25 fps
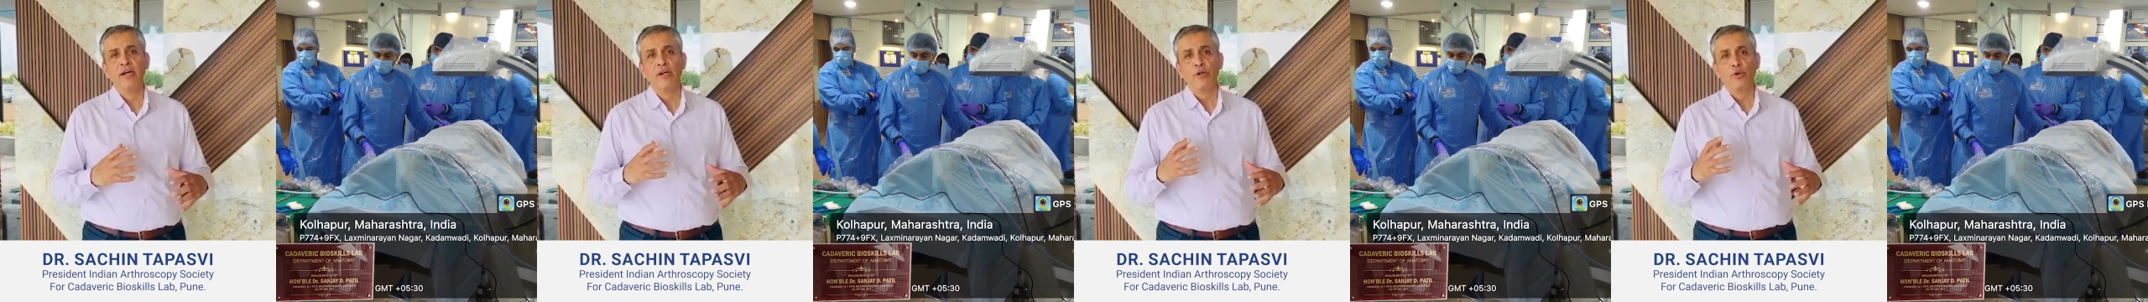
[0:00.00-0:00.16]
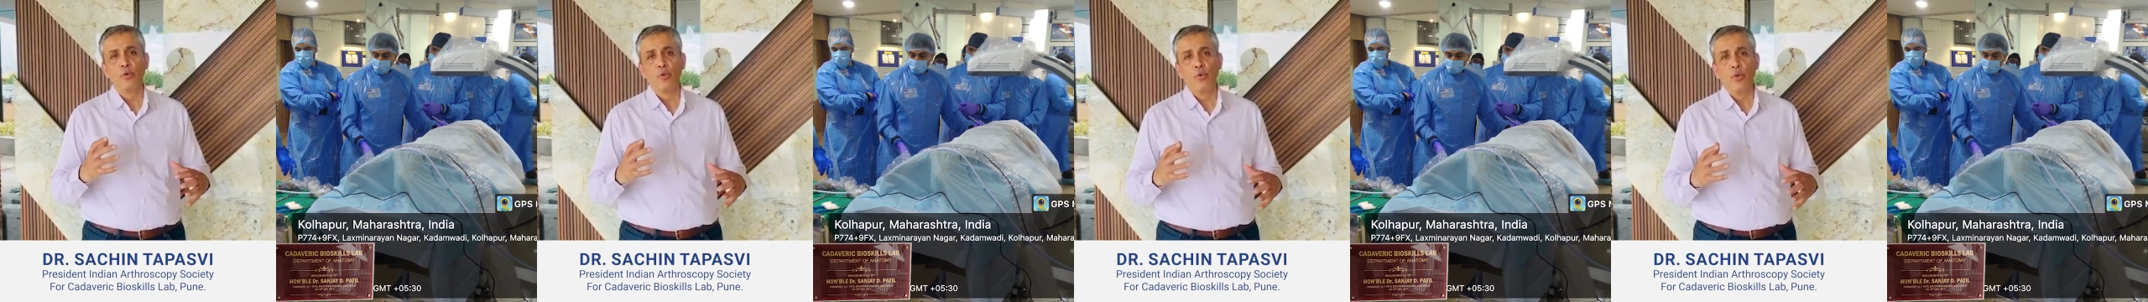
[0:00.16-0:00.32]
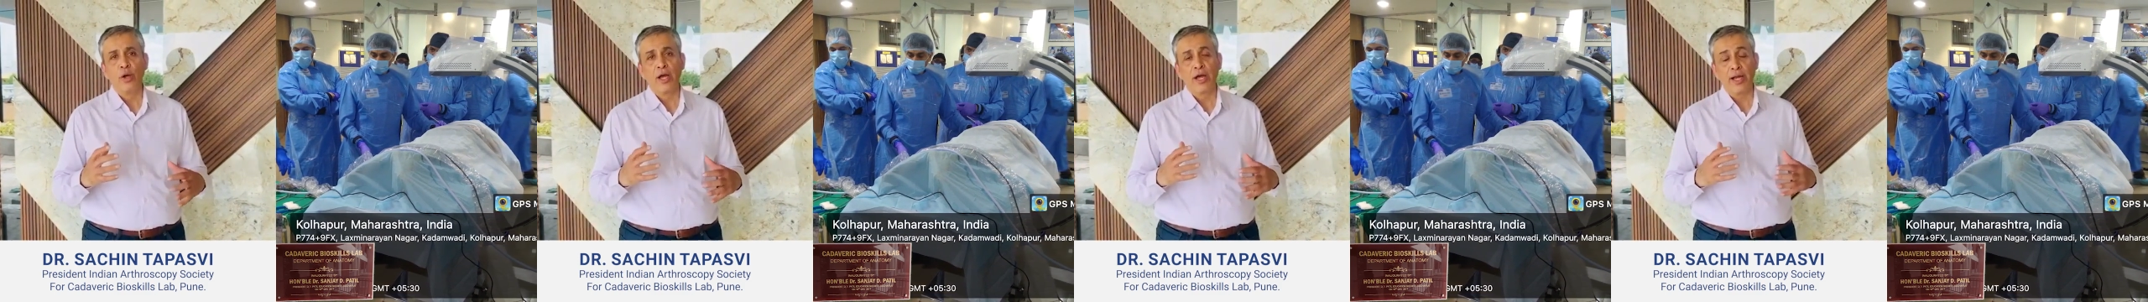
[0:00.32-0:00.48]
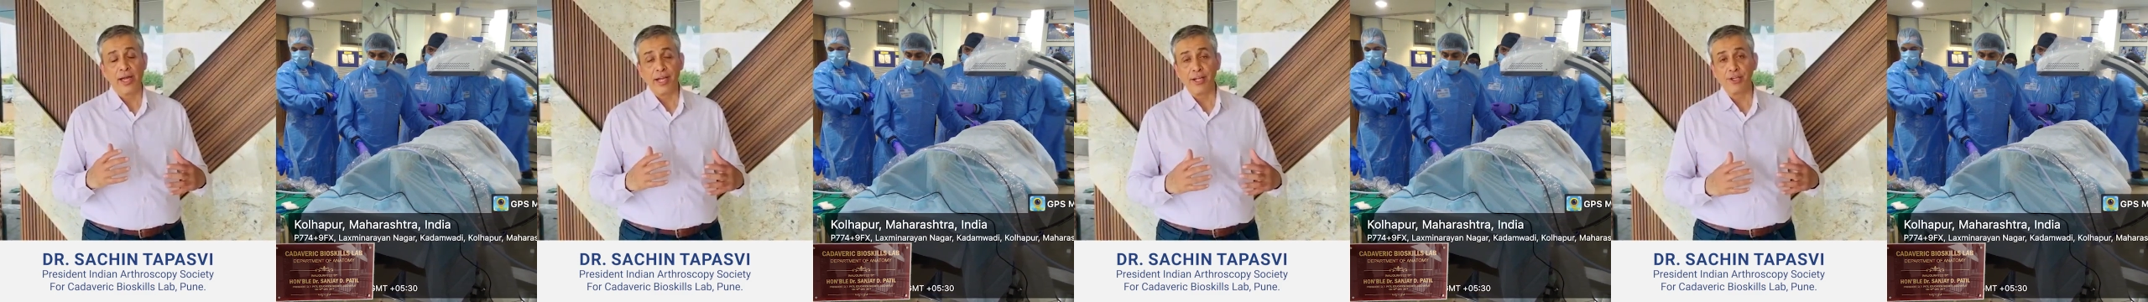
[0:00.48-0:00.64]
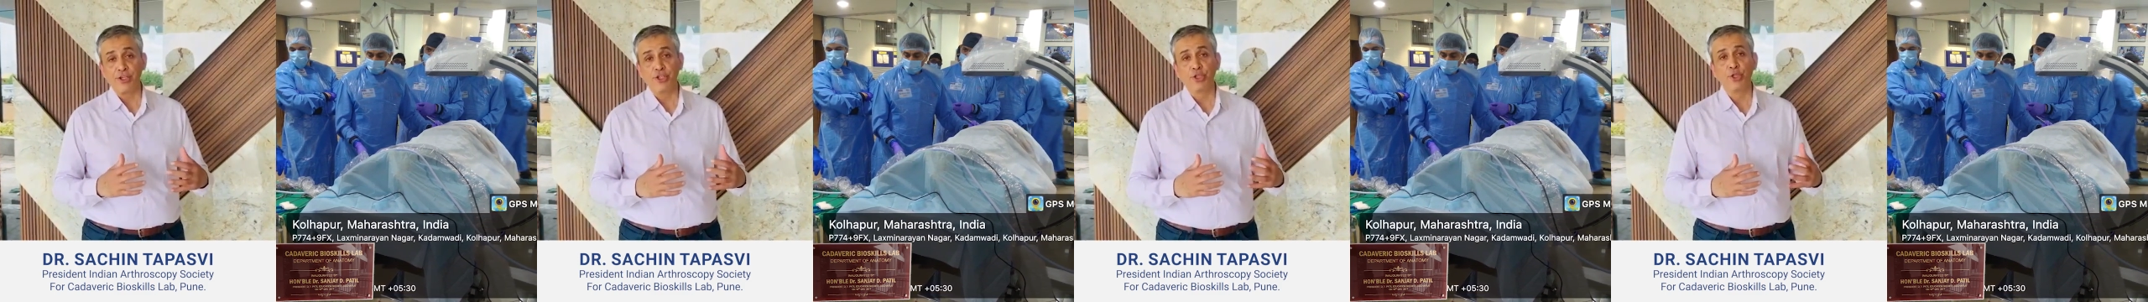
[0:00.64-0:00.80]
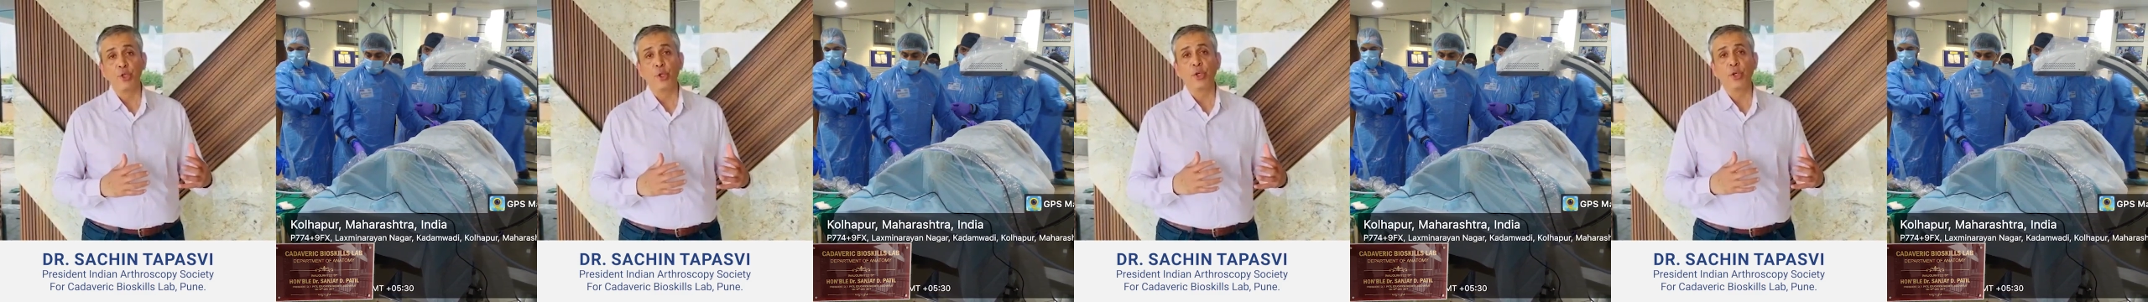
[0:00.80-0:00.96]
to
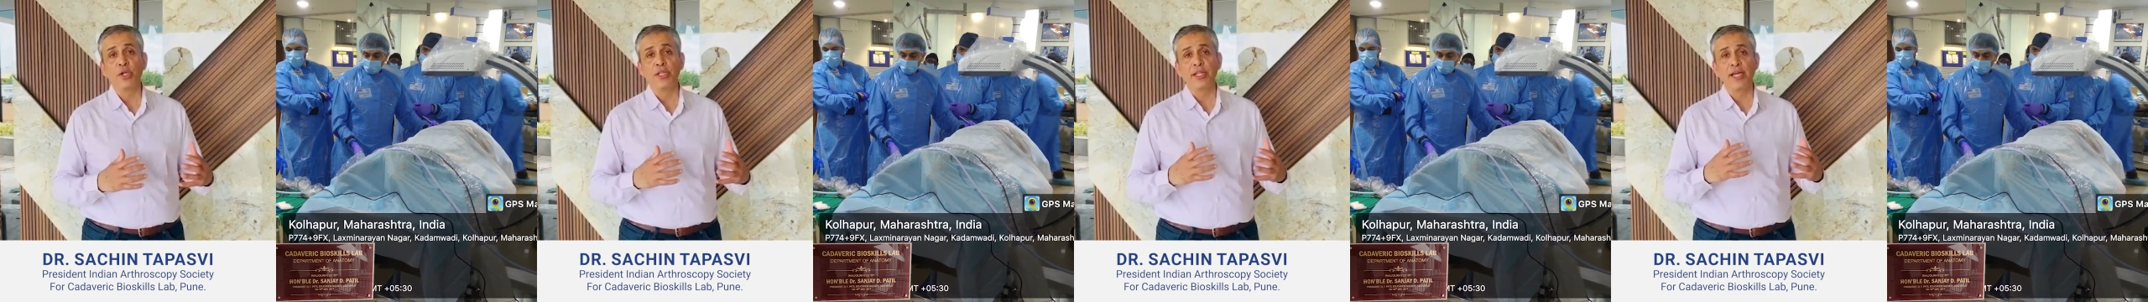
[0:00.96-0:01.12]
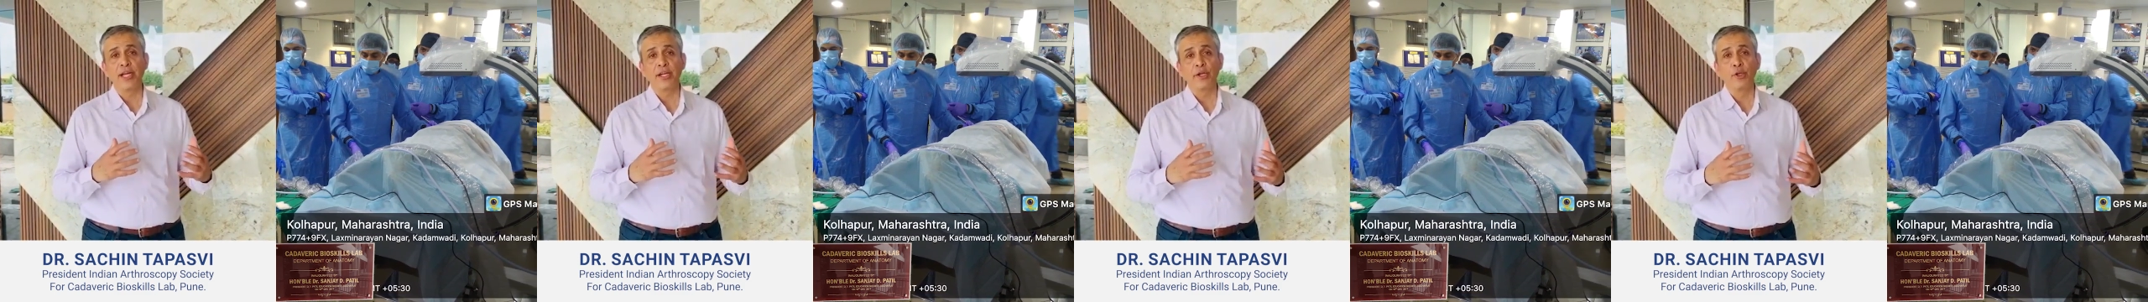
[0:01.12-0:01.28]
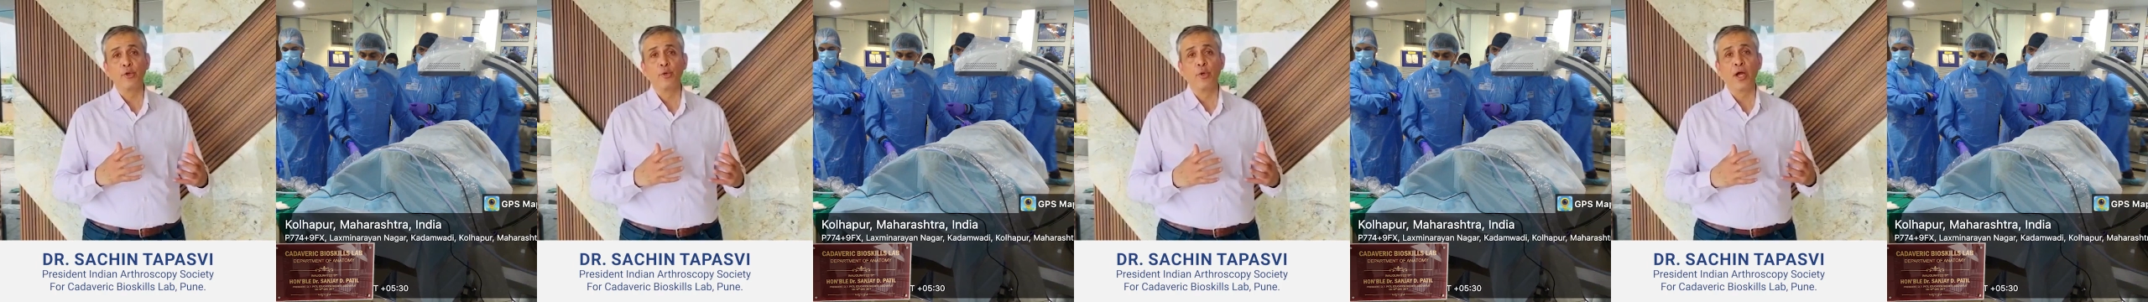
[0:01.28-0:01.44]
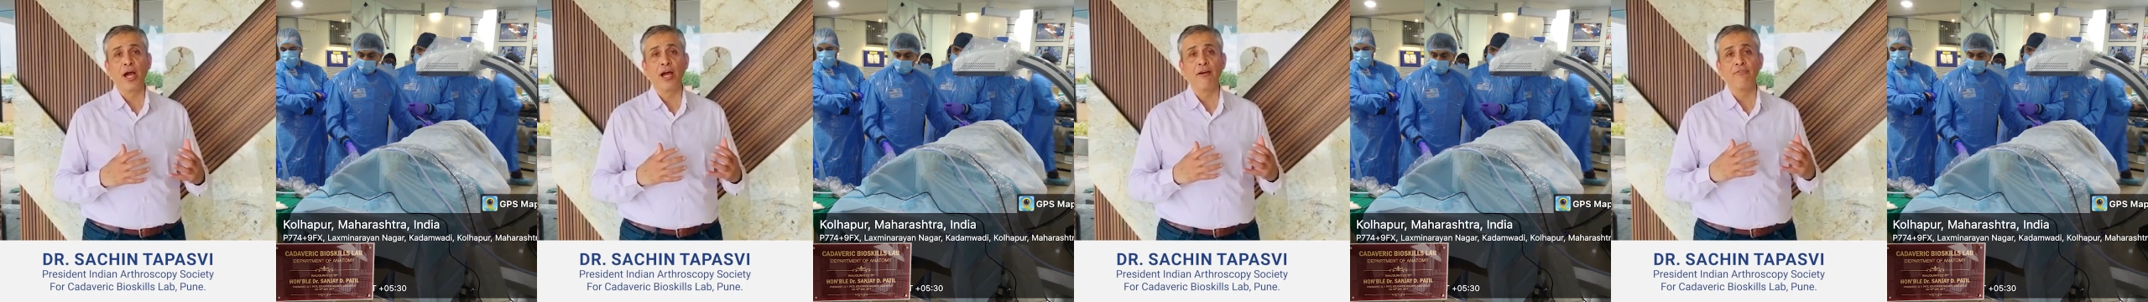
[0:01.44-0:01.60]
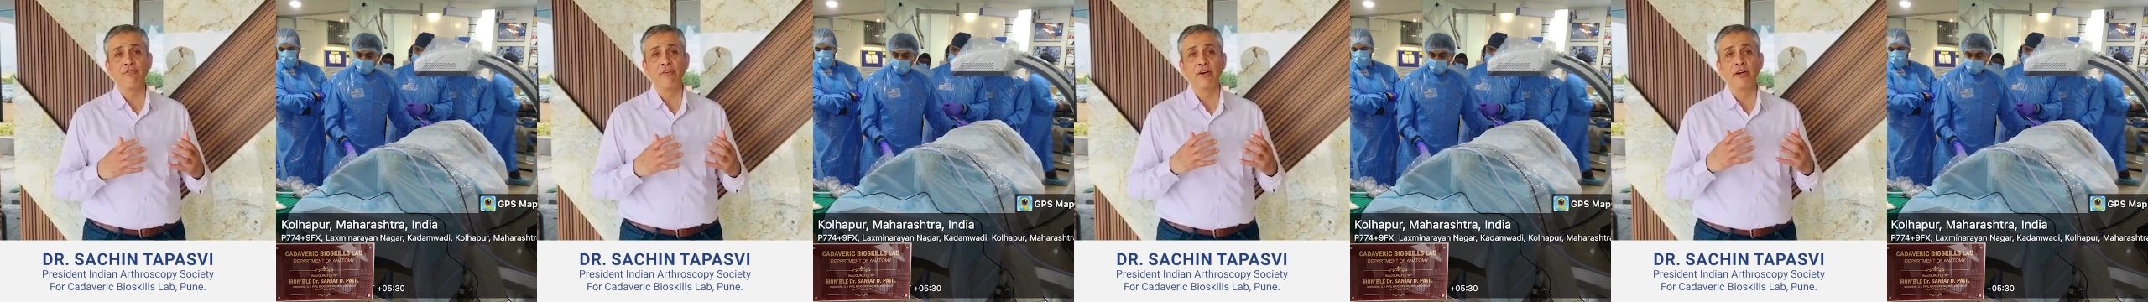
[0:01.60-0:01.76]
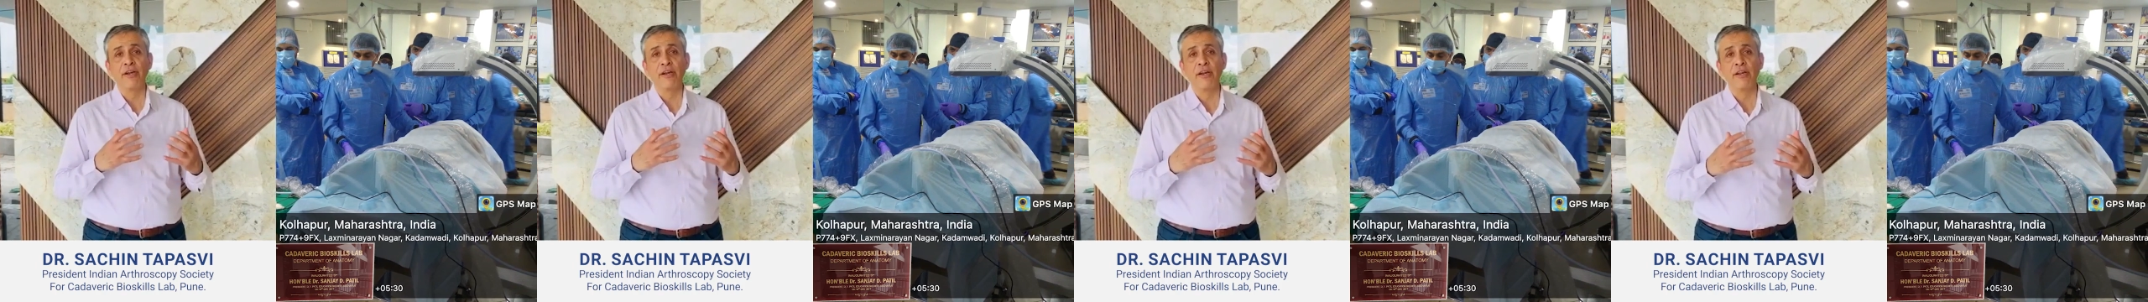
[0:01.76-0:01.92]
ensure that you have
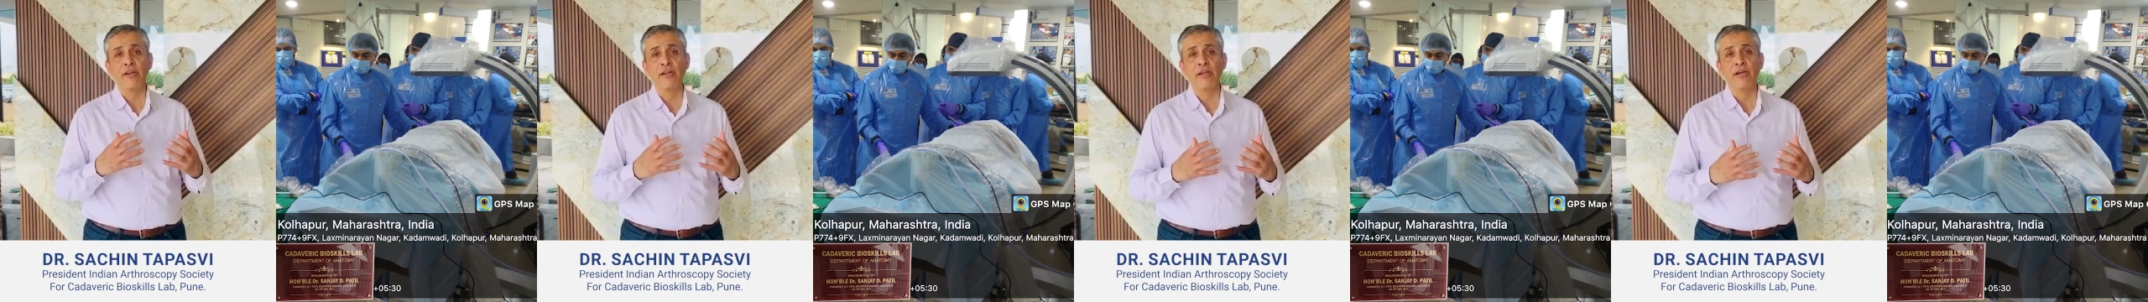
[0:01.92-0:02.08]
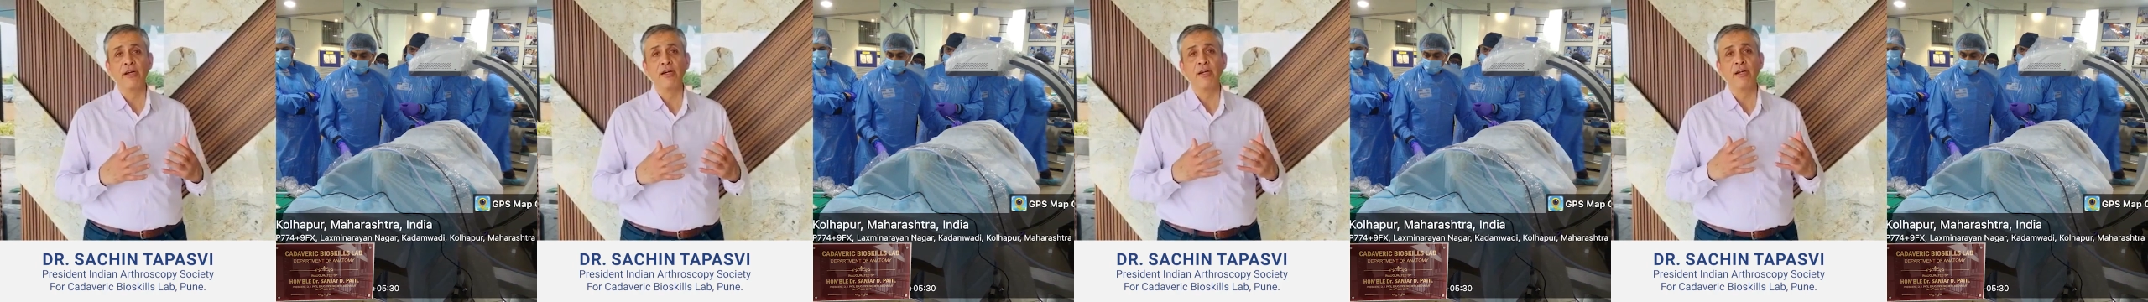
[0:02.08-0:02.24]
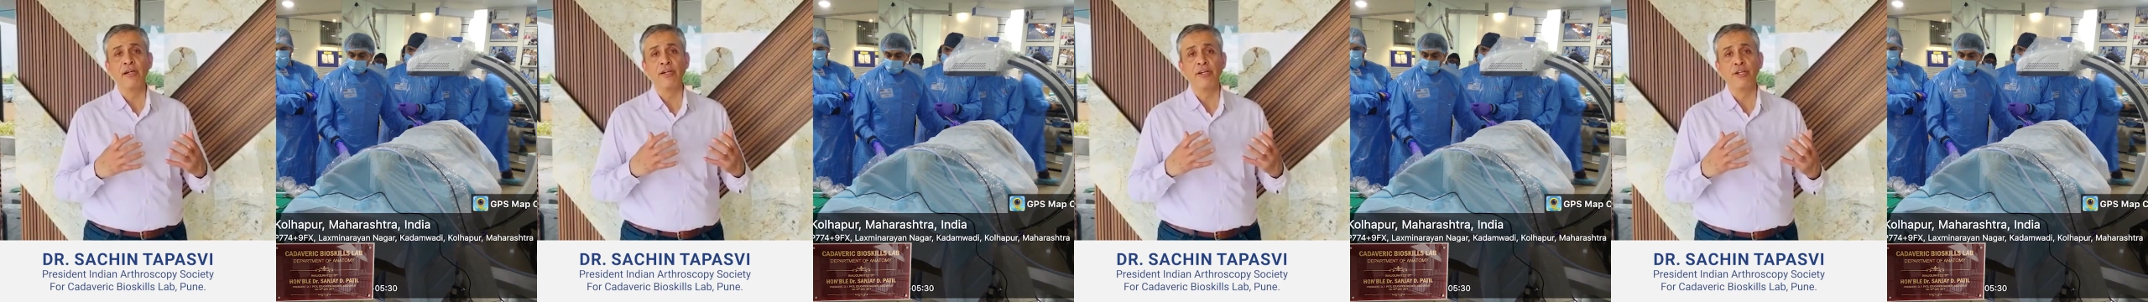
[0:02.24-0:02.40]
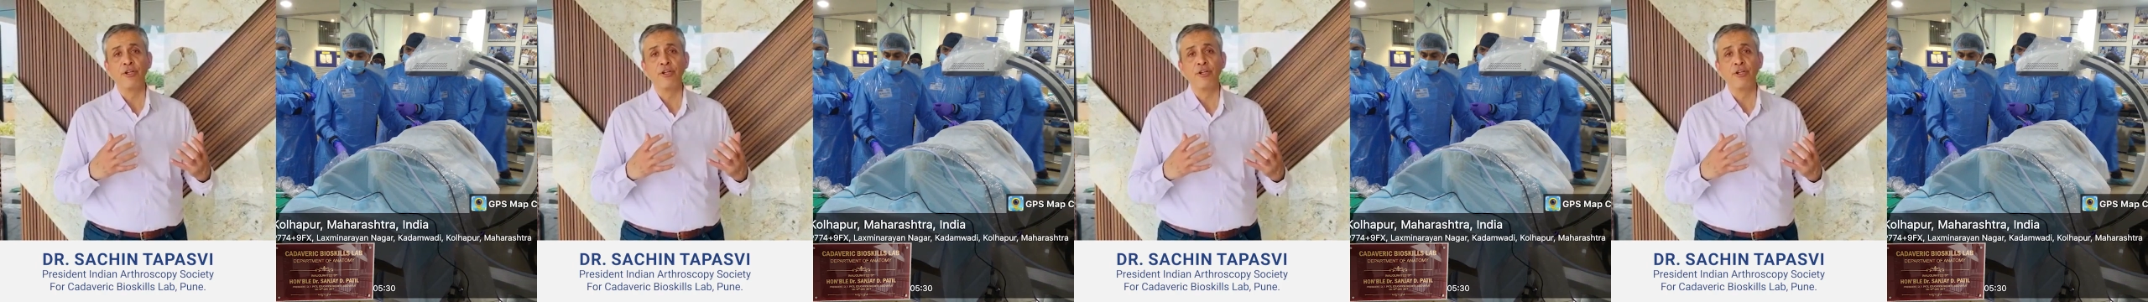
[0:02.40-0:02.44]
a real